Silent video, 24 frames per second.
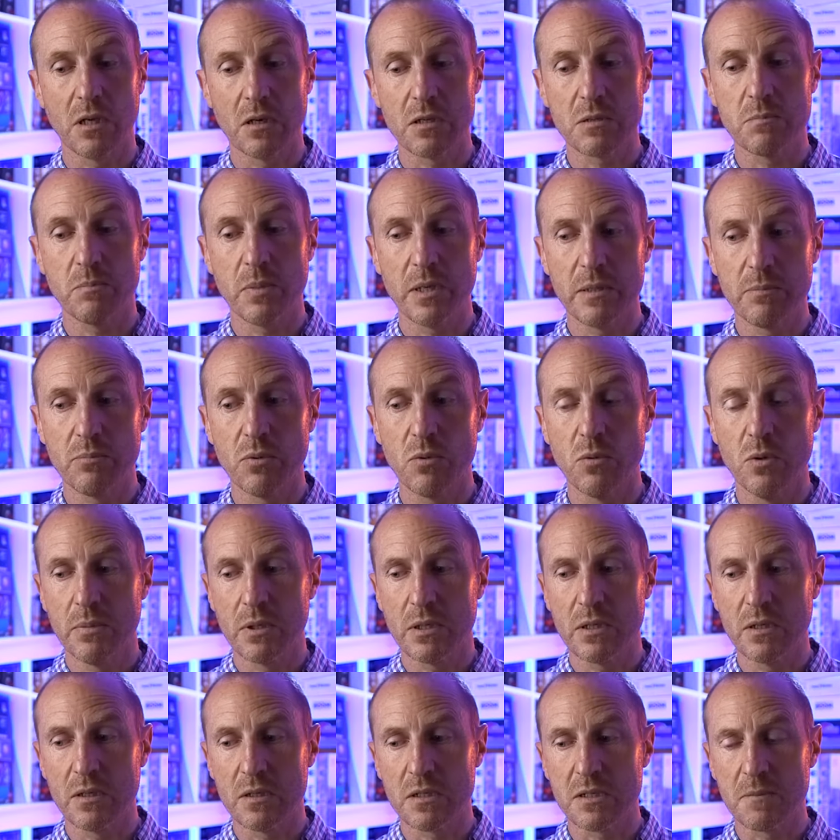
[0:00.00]
those people,
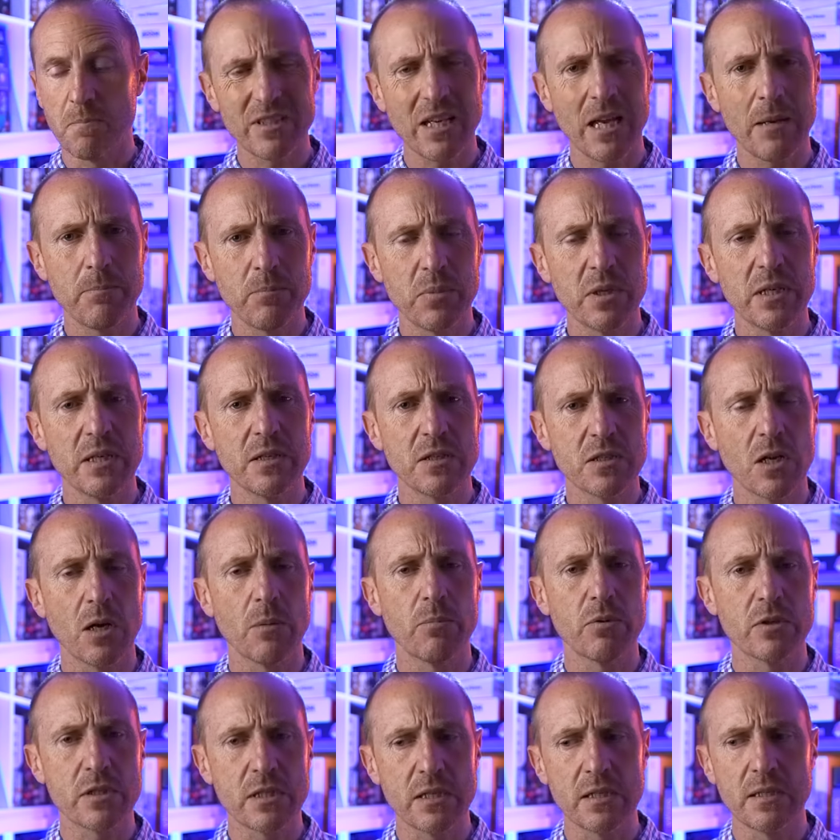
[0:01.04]
because it can be
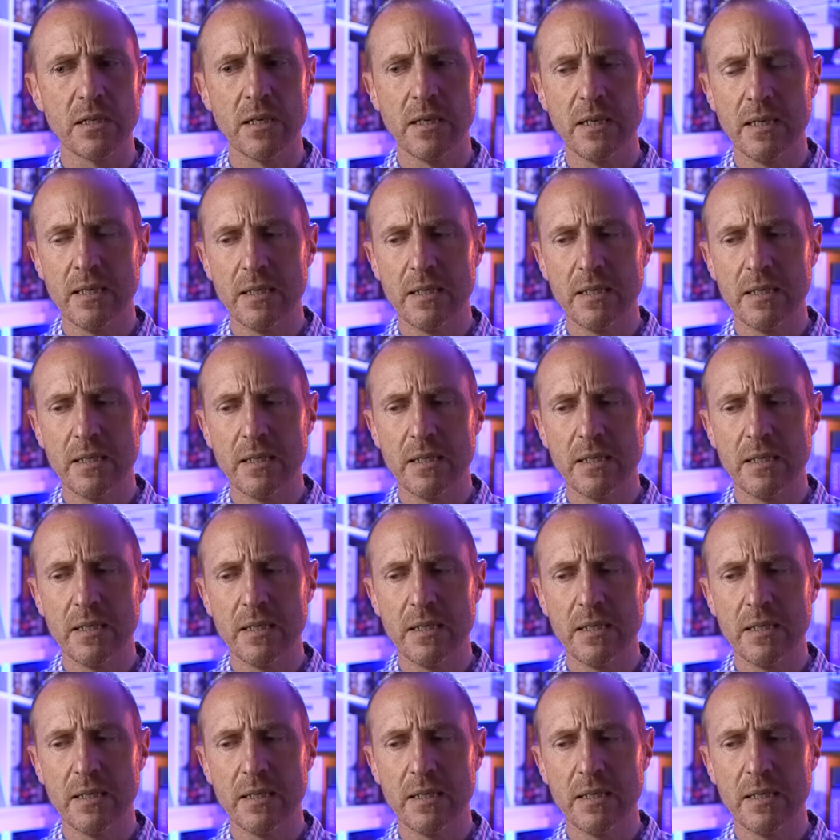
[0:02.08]
interpreted